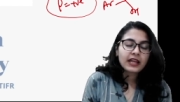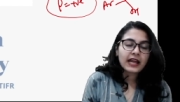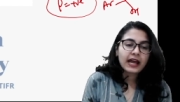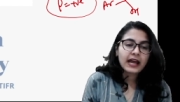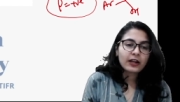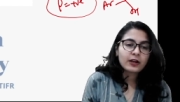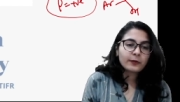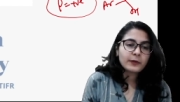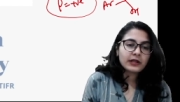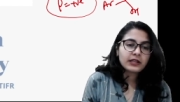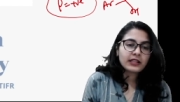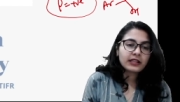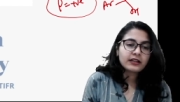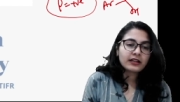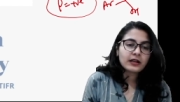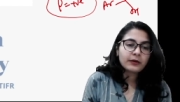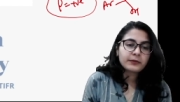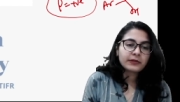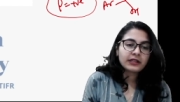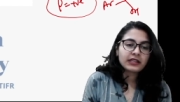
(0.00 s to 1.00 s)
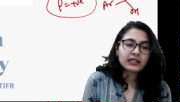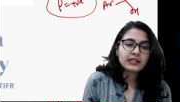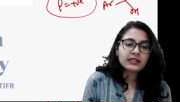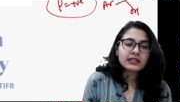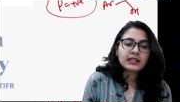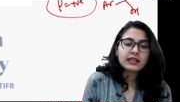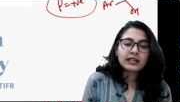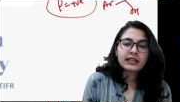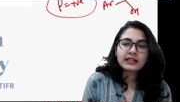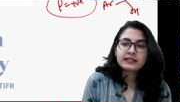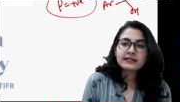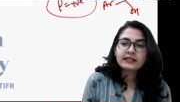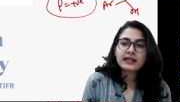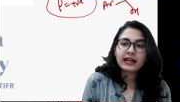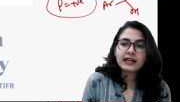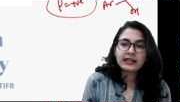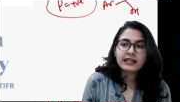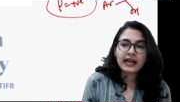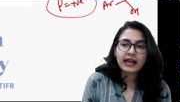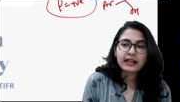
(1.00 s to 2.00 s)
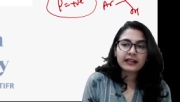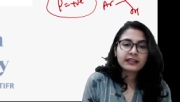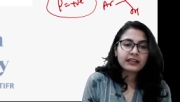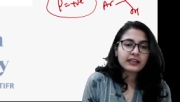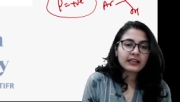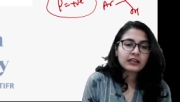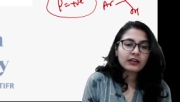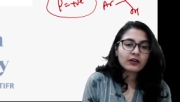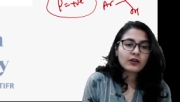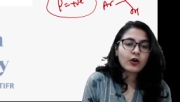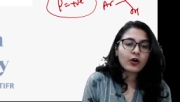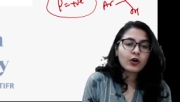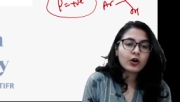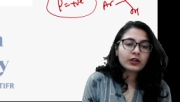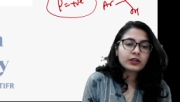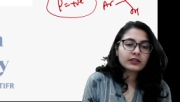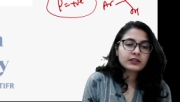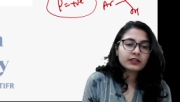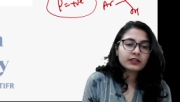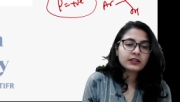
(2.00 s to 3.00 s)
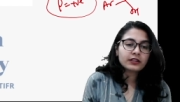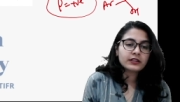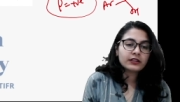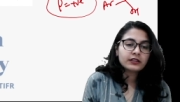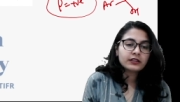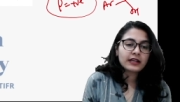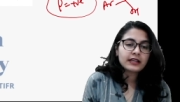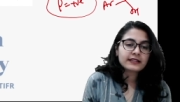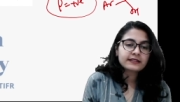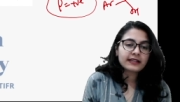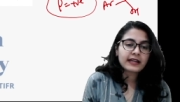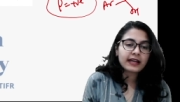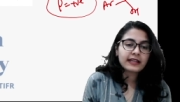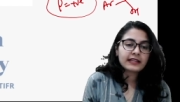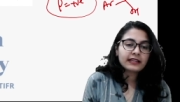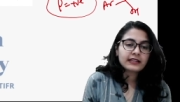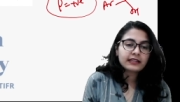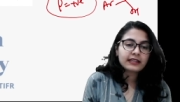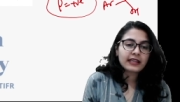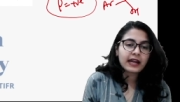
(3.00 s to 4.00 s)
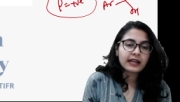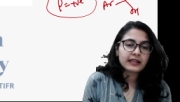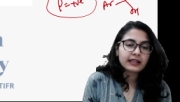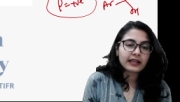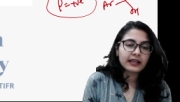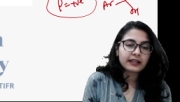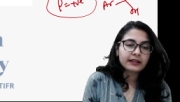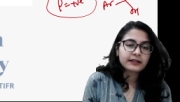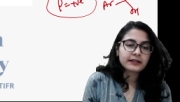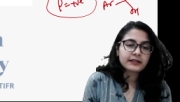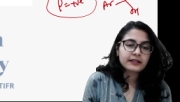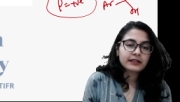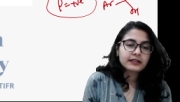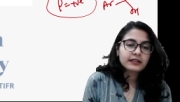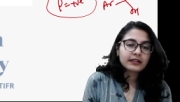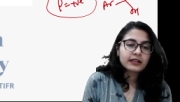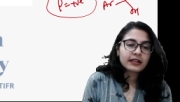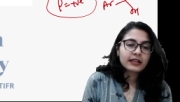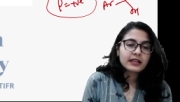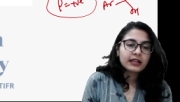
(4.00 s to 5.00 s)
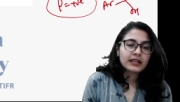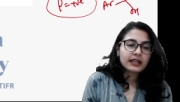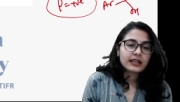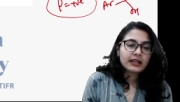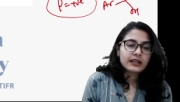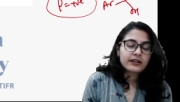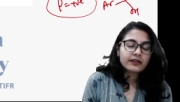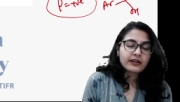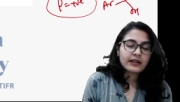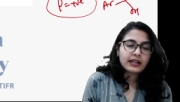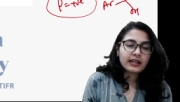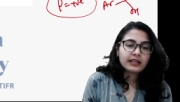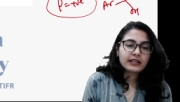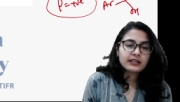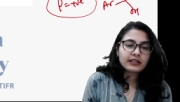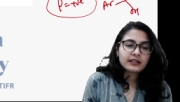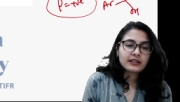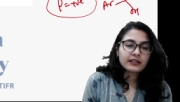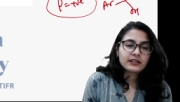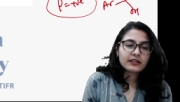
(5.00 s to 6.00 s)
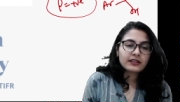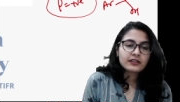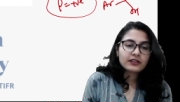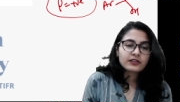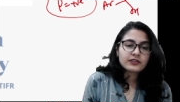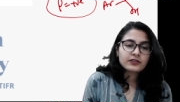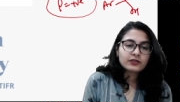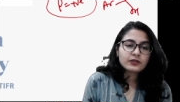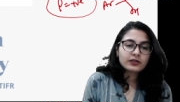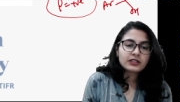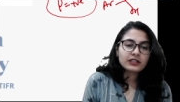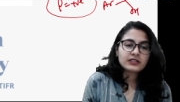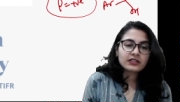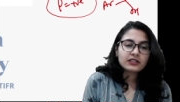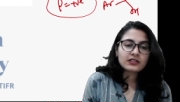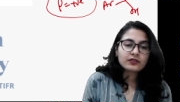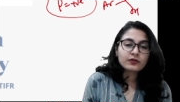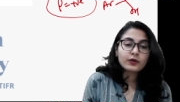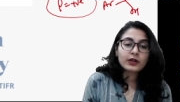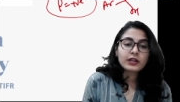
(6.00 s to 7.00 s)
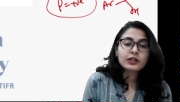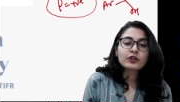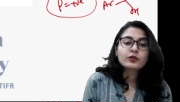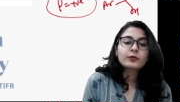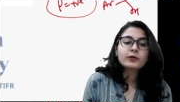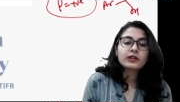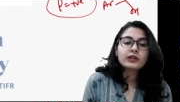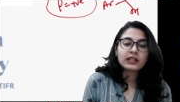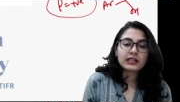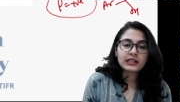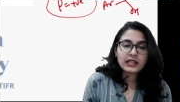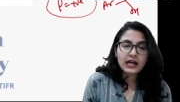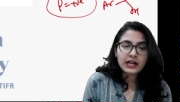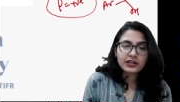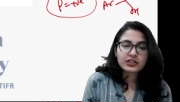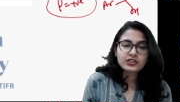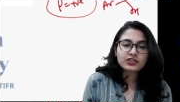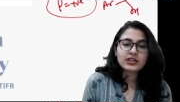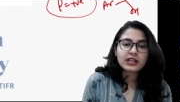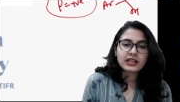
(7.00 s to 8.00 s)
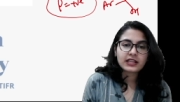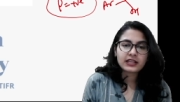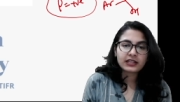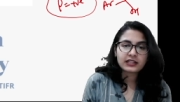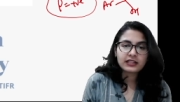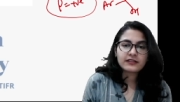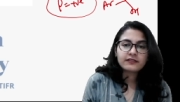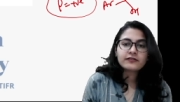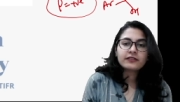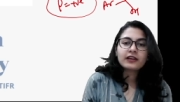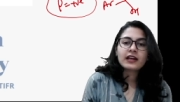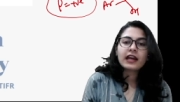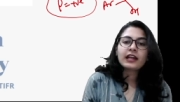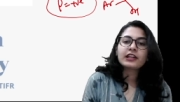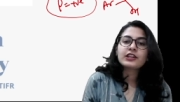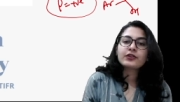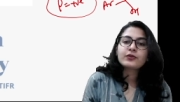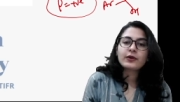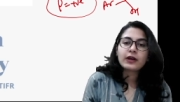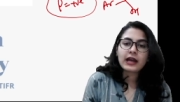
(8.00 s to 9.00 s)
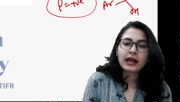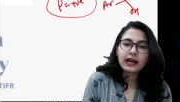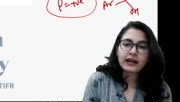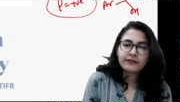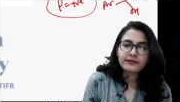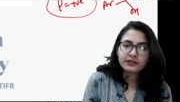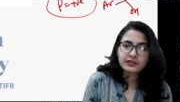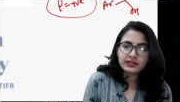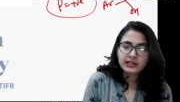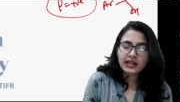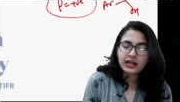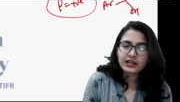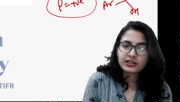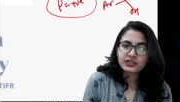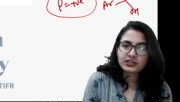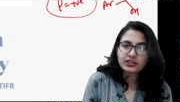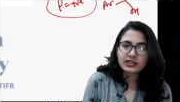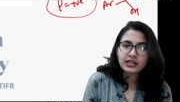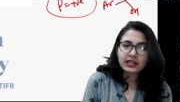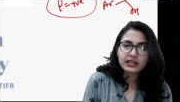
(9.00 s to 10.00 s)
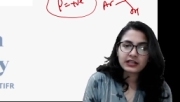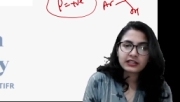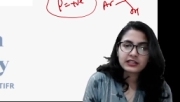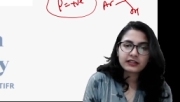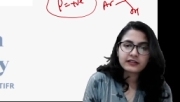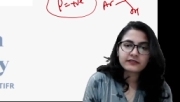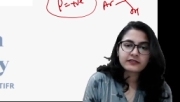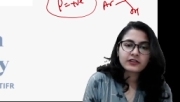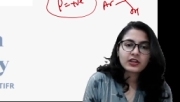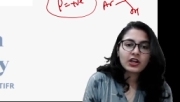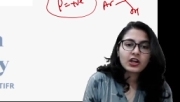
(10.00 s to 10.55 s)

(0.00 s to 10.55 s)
aromatic amine is attacking on the acyl cation, right? So this is going to be a large negative, and you have a large negative,